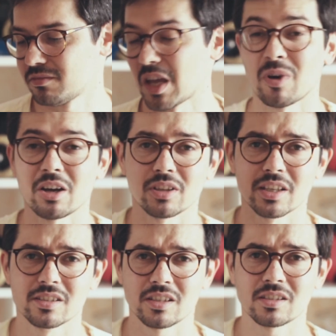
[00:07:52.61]
a mount
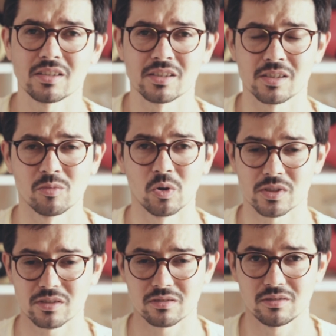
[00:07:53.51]
like this is the
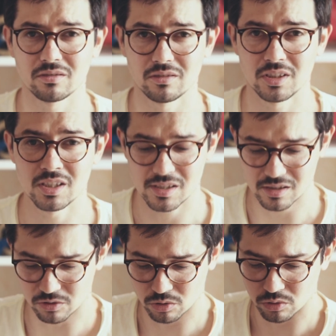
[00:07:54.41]
most
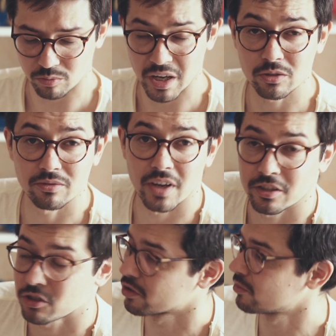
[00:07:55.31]
easy to
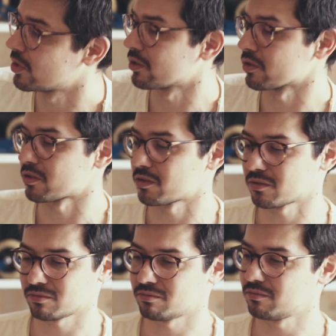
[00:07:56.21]
manufacture,
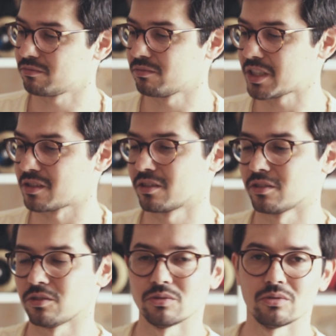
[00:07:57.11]
because
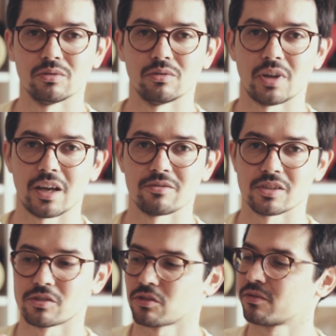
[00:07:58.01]
basically you have
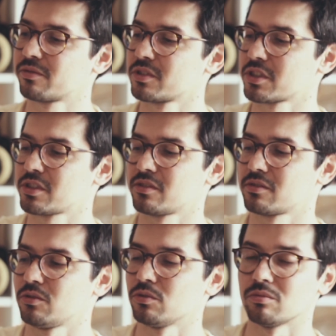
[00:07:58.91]
the
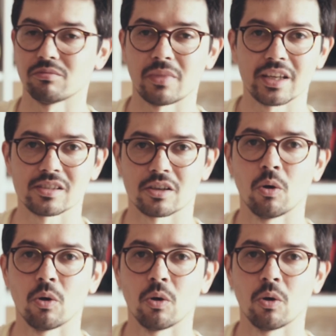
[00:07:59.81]
surface, you make the